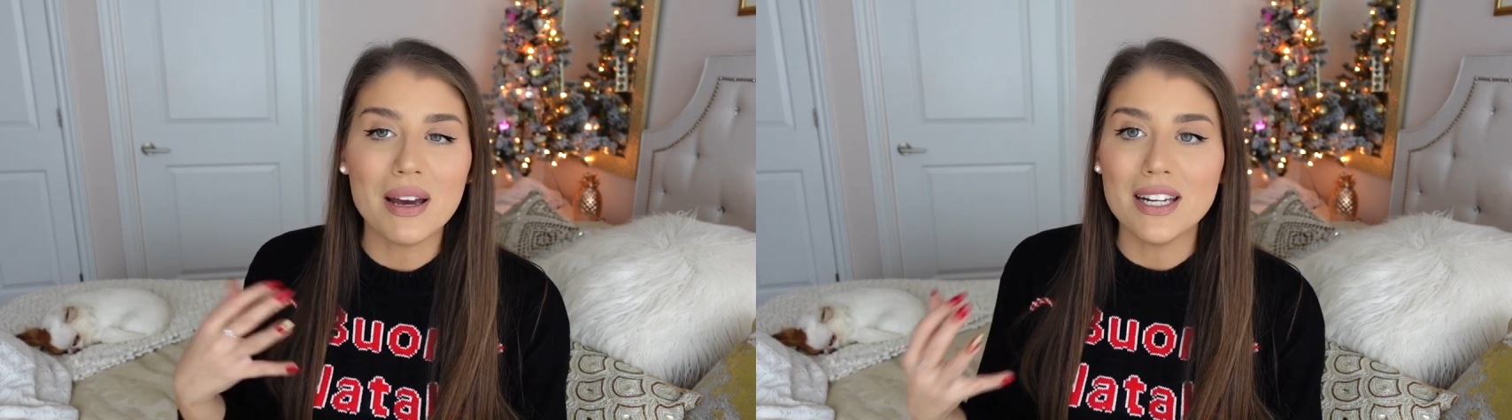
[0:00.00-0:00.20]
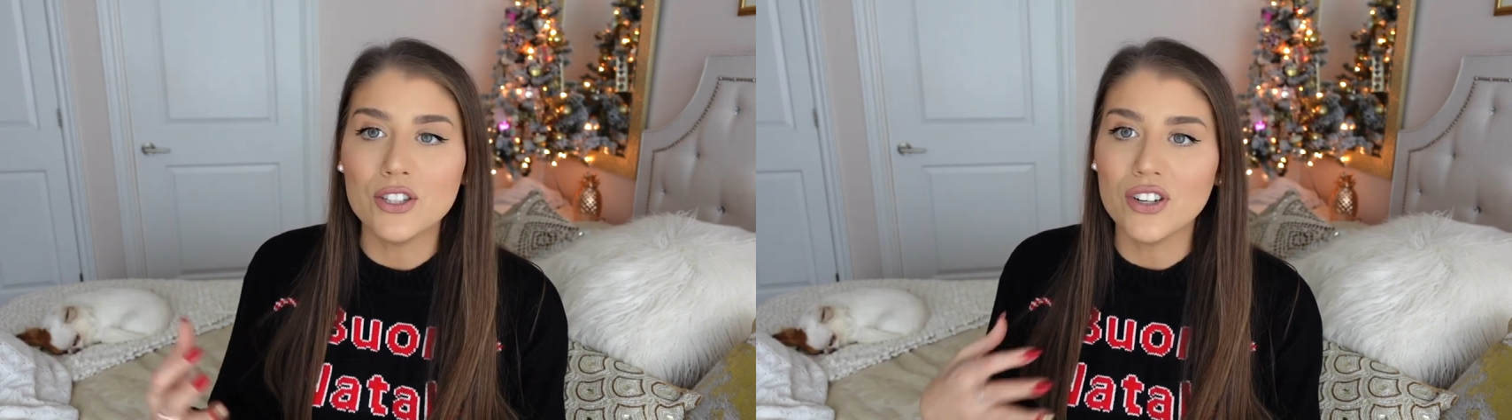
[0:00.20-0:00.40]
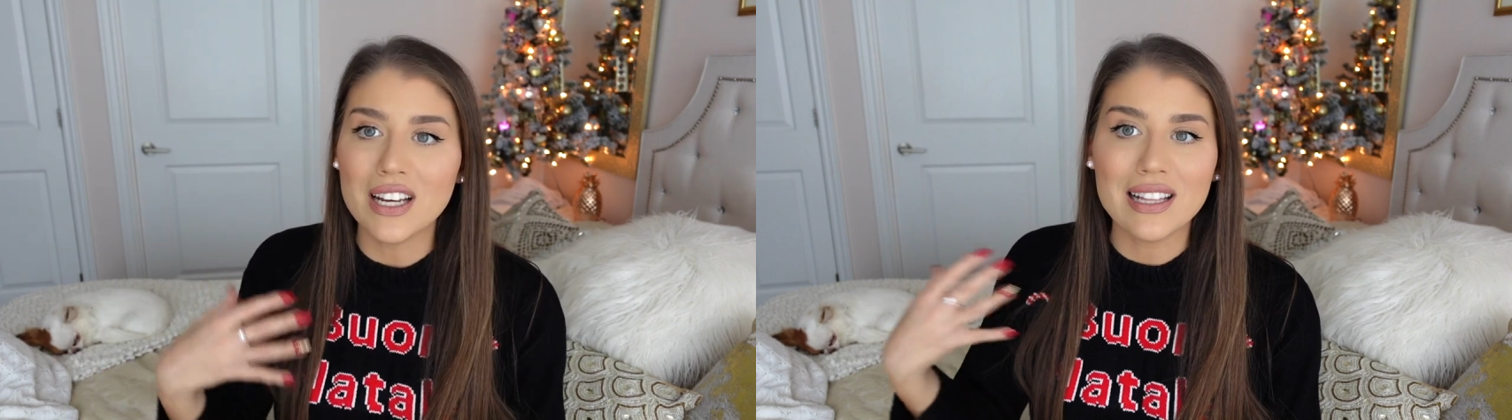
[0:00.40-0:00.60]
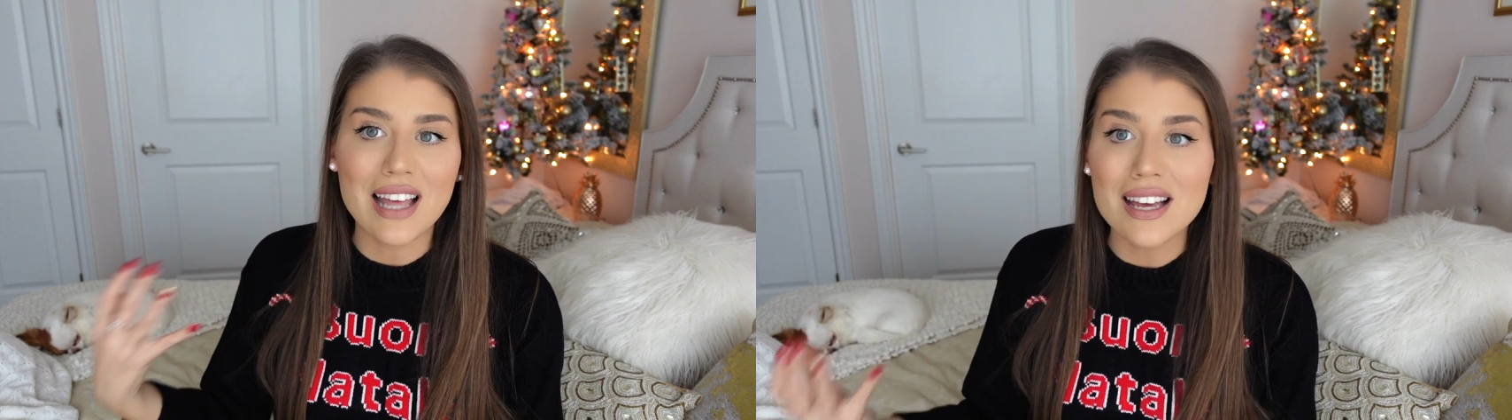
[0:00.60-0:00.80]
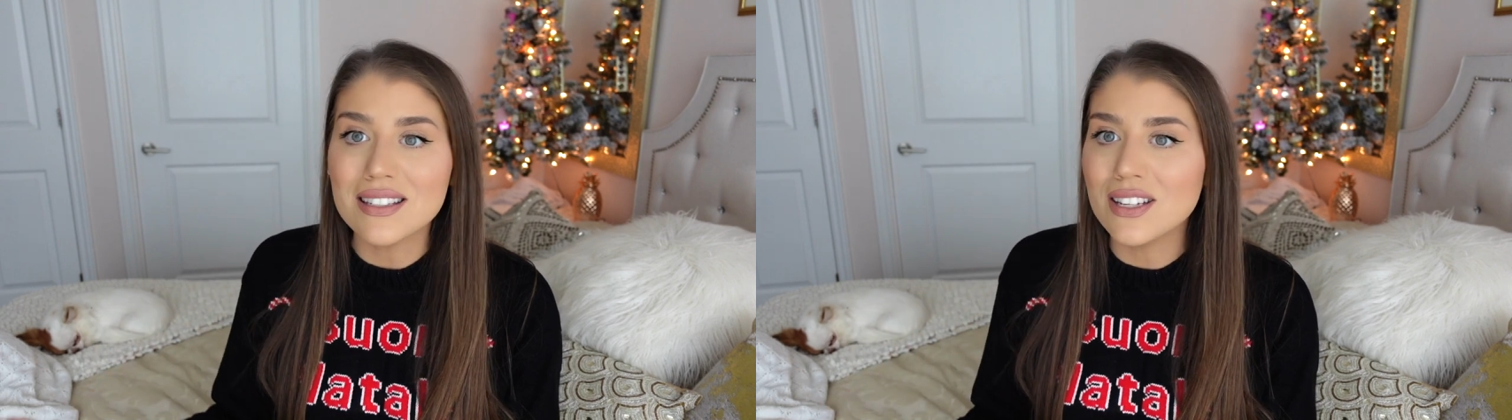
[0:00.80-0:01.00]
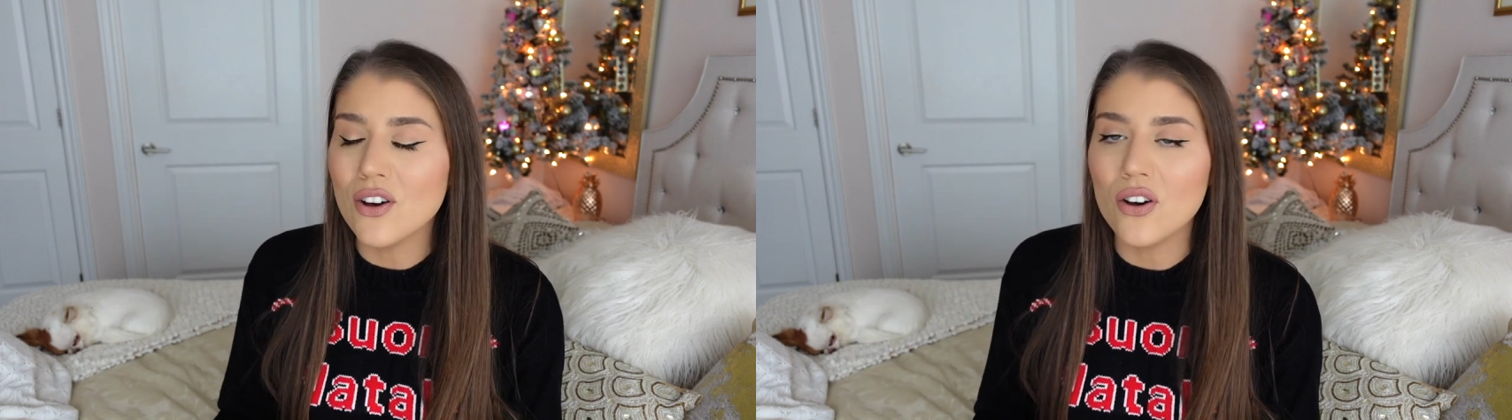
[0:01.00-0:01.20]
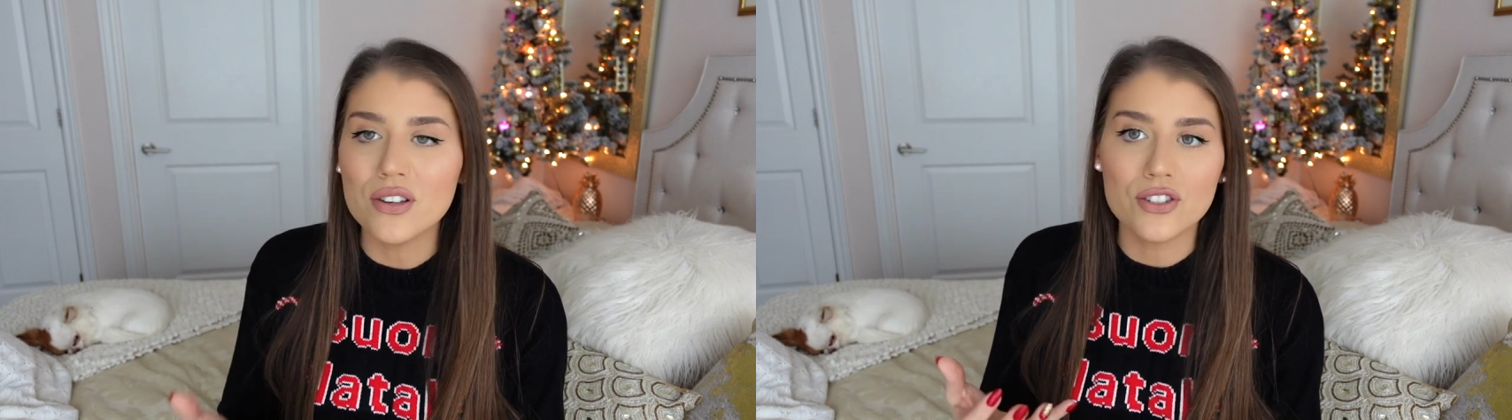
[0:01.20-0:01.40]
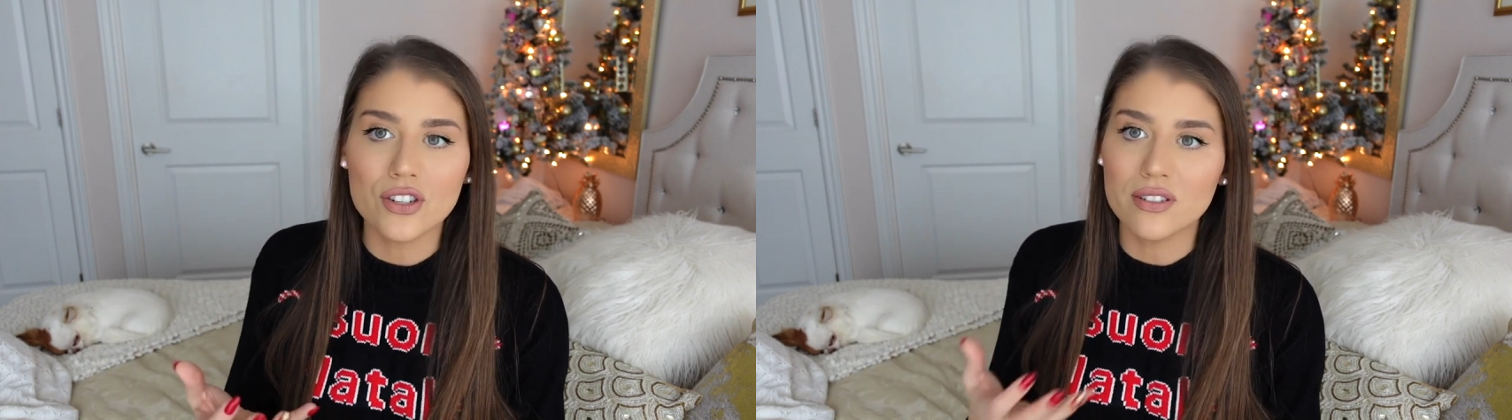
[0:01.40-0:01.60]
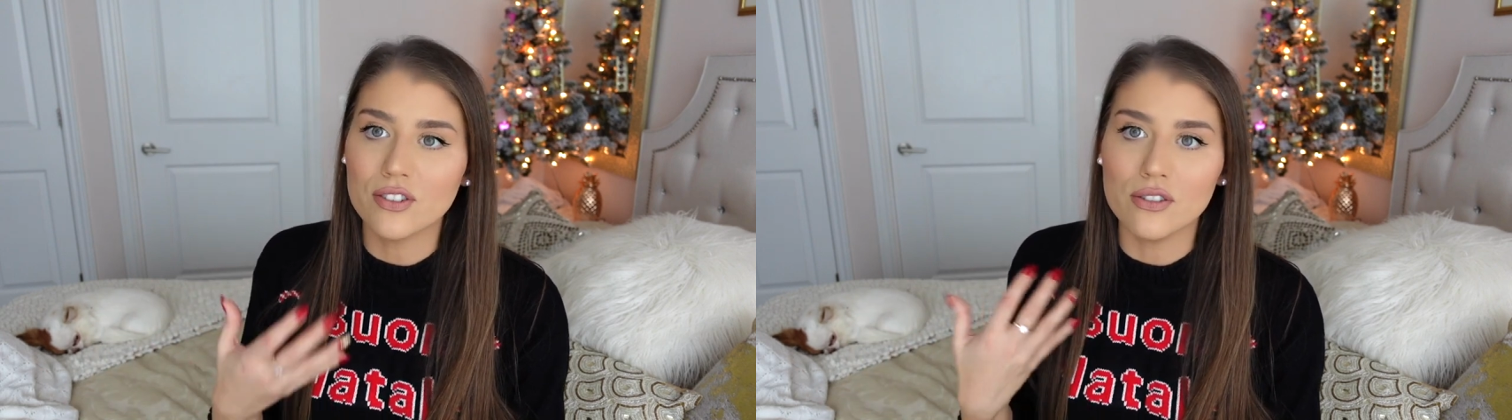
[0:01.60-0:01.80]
Panettone classico is just